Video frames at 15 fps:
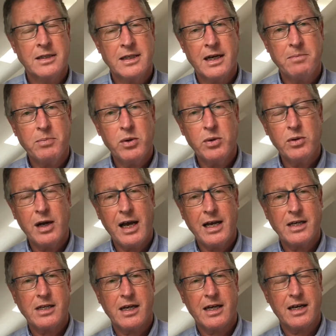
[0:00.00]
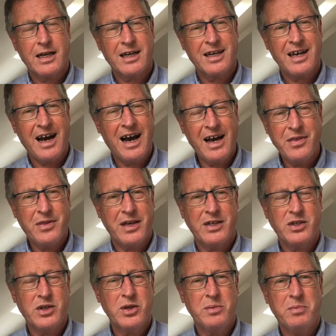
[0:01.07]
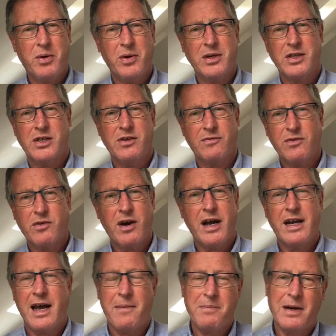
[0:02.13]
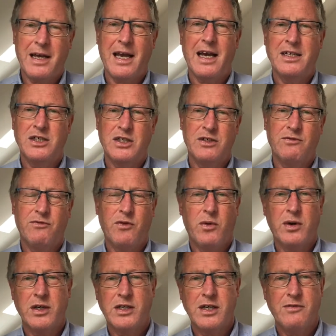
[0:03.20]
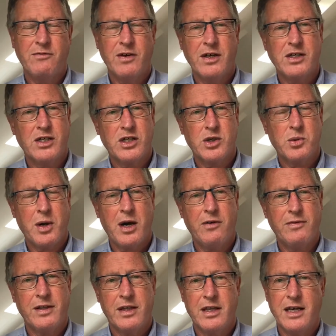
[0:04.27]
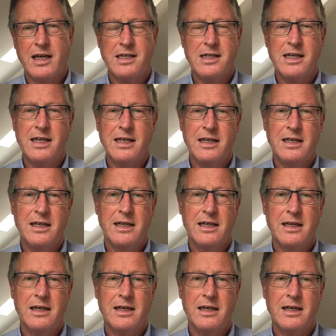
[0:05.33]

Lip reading: Now, Paul has, I think, two points of great application for us in verses 12 and 13.